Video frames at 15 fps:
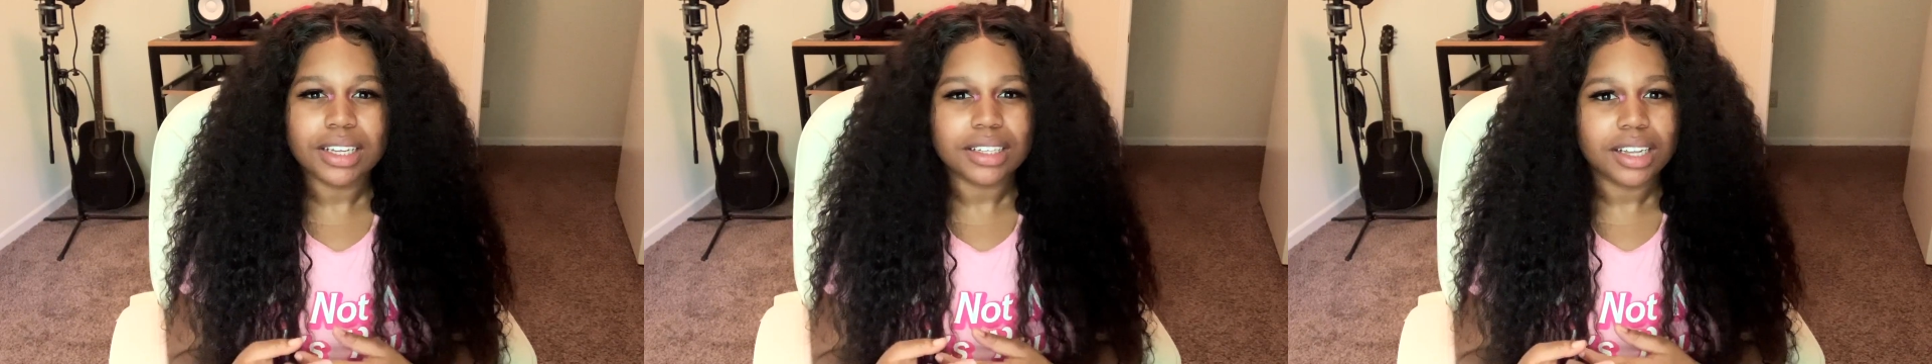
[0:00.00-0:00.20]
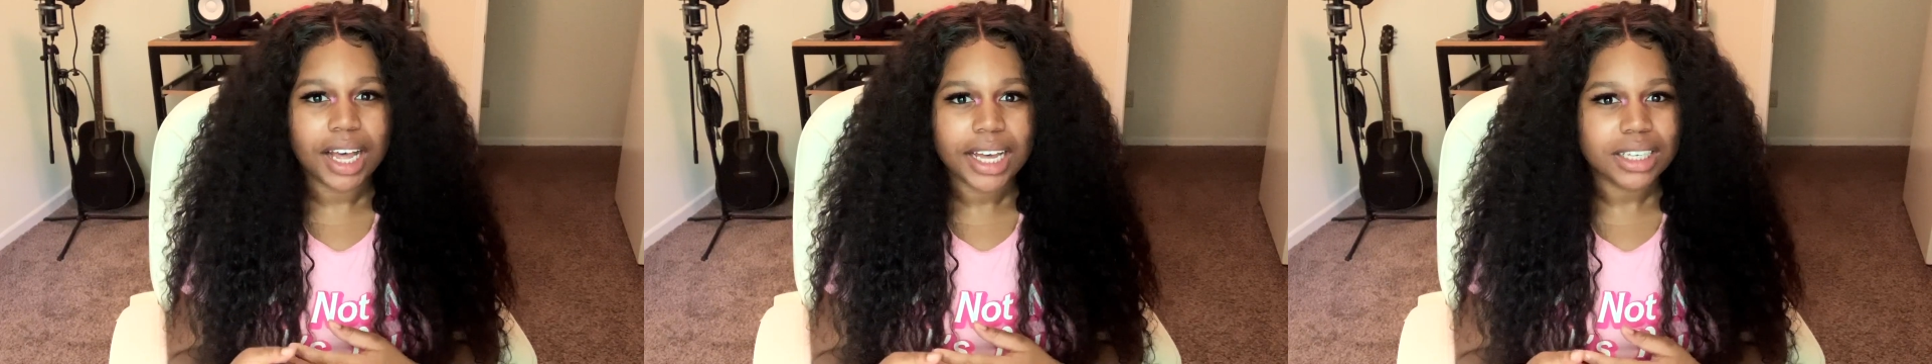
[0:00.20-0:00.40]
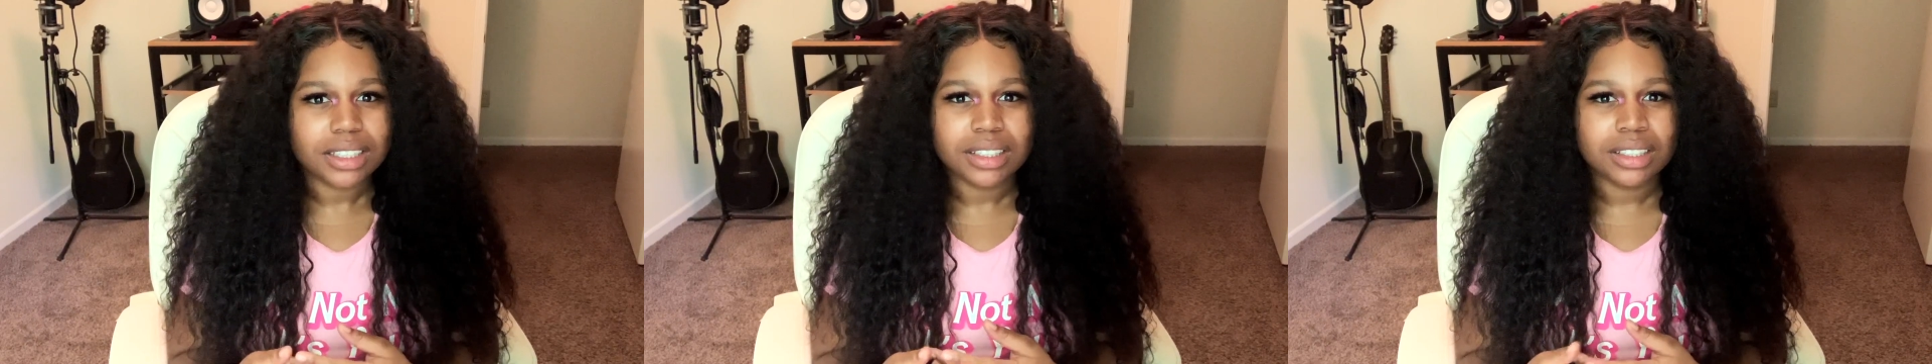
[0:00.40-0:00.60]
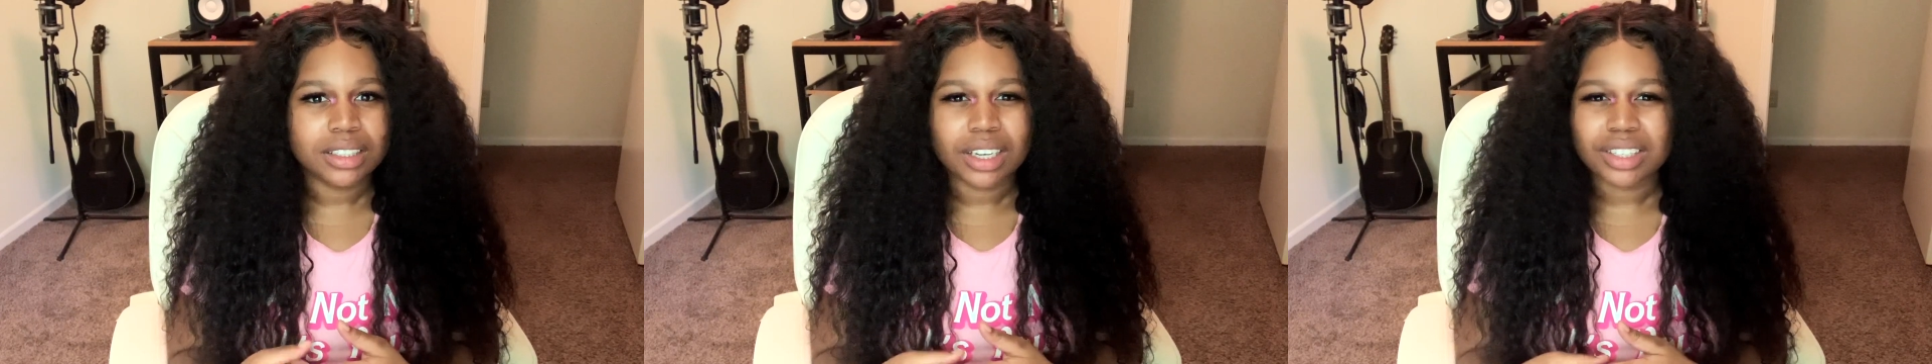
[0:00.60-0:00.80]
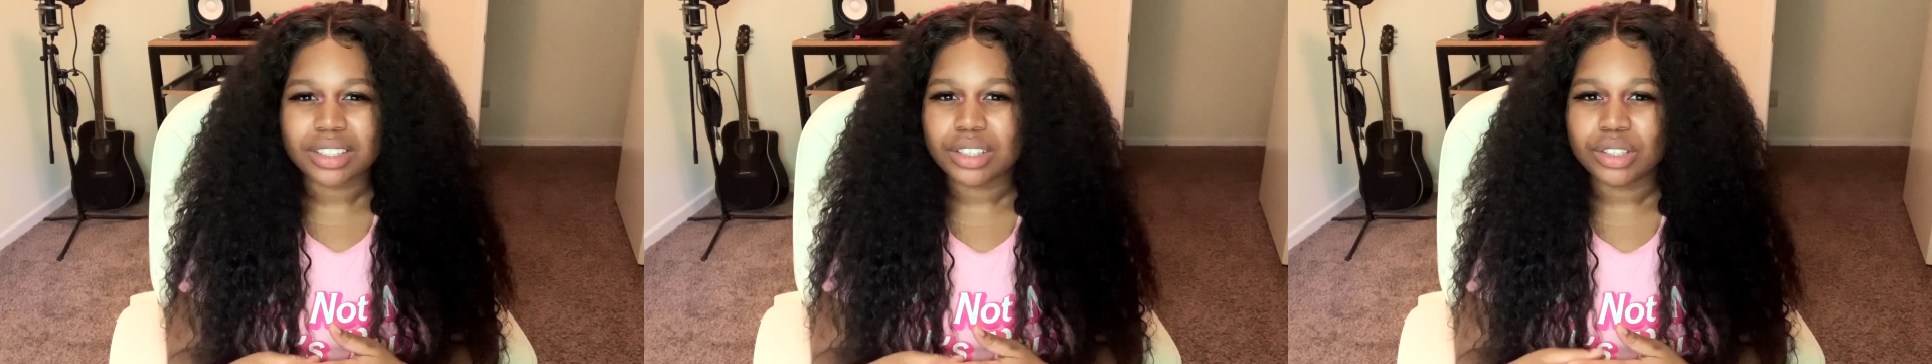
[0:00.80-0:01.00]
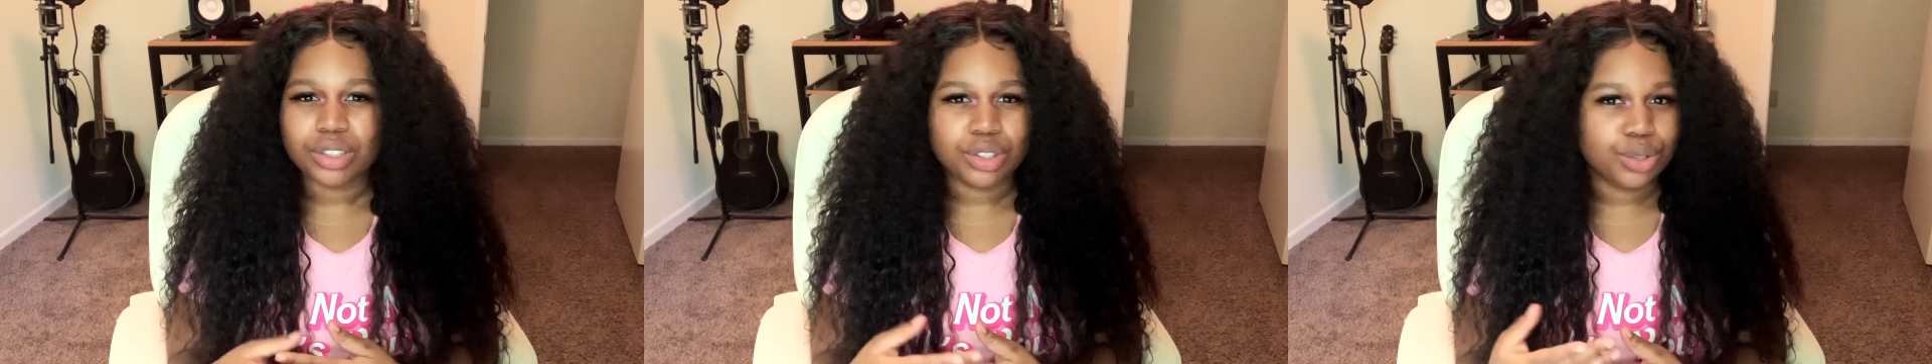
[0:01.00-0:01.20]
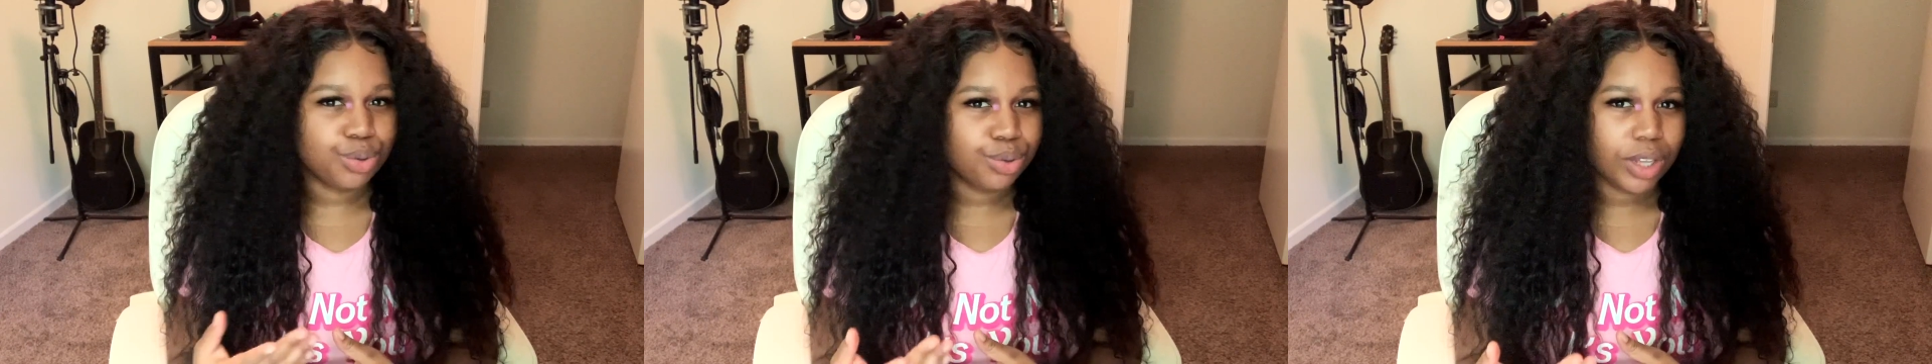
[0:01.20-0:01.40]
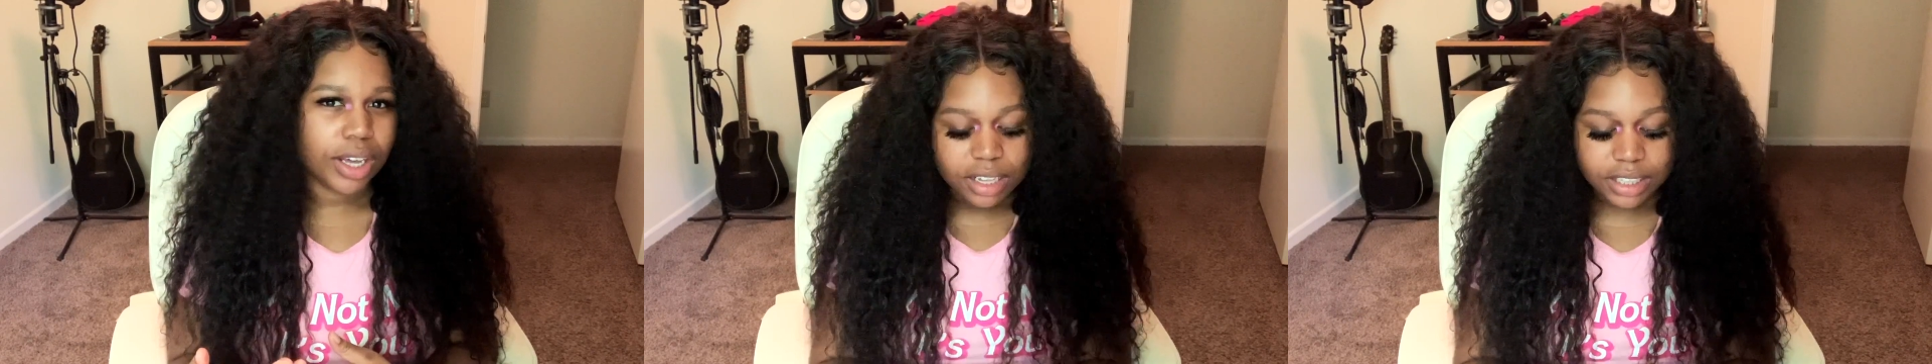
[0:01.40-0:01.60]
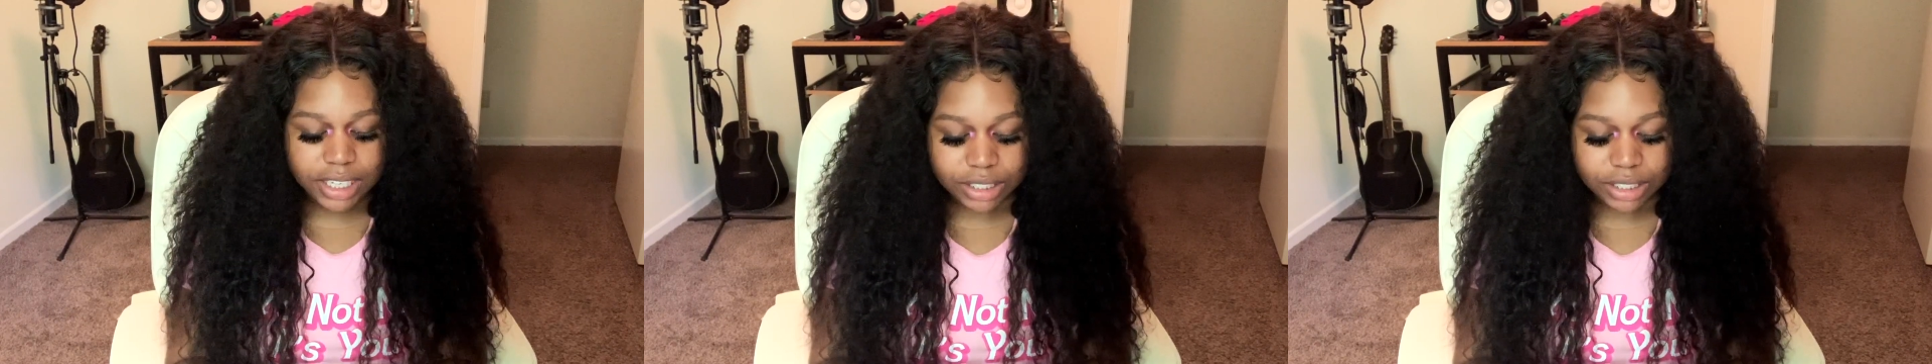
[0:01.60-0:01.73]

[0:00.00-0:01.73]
Enlightened doesn't do that.